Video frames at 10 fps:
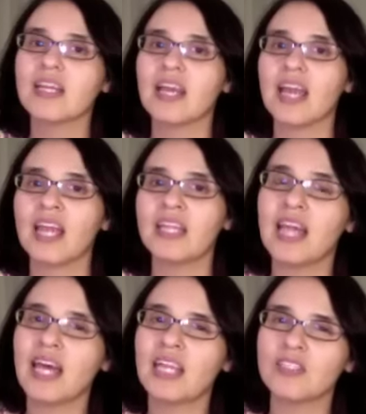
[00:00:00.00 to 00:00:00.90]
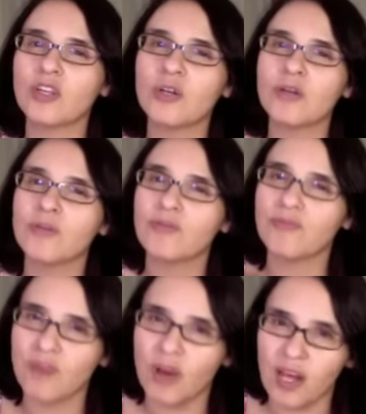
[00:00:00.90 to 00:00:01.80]
And that is her
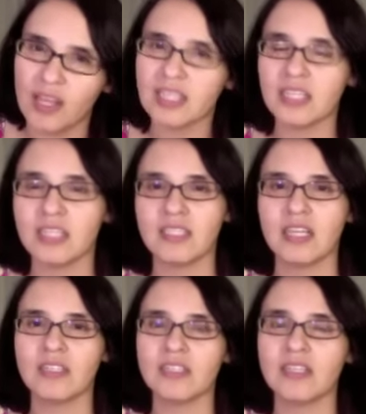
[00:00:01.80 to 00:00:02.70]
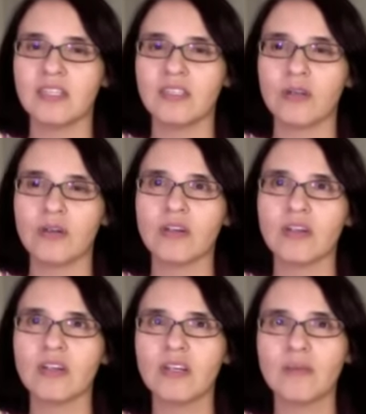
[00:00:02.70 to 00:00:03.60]
fall, in a sense. It is
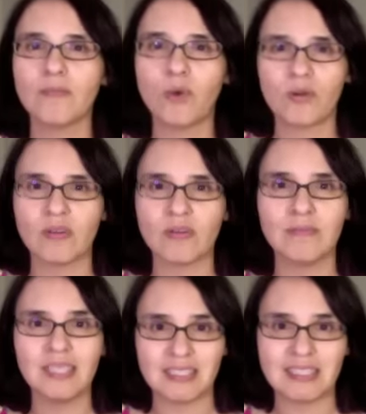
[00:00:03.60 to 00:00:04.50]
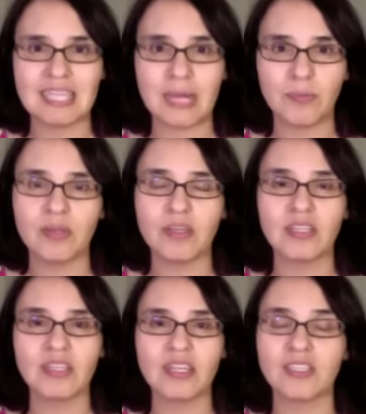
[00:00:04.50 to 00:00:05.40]
her moral misstep
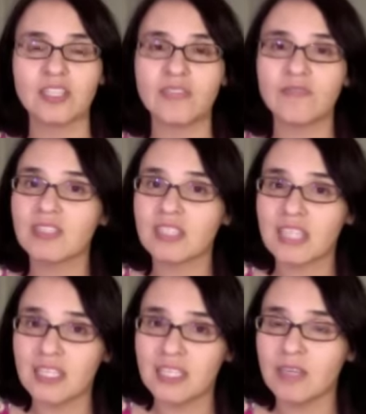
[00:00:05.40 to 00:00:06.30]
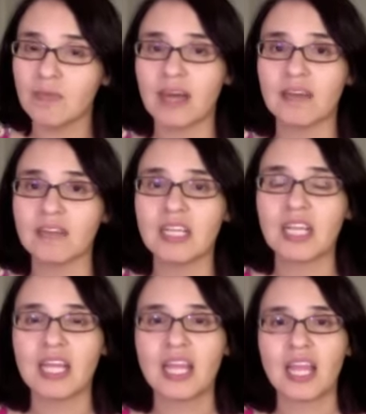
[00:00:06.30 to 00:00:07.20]
that she feels guilty about.
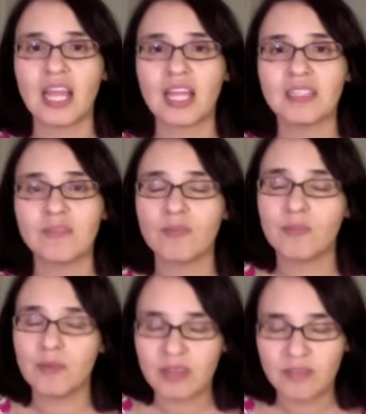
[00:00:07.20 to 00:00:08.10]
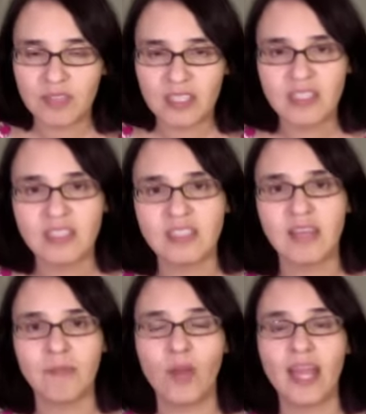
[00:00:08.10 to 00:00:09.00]
And Roberta feels the
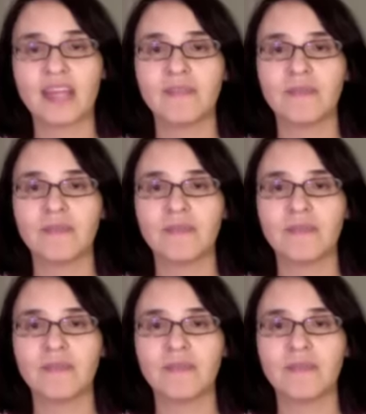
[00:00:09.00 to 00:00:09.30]
same way.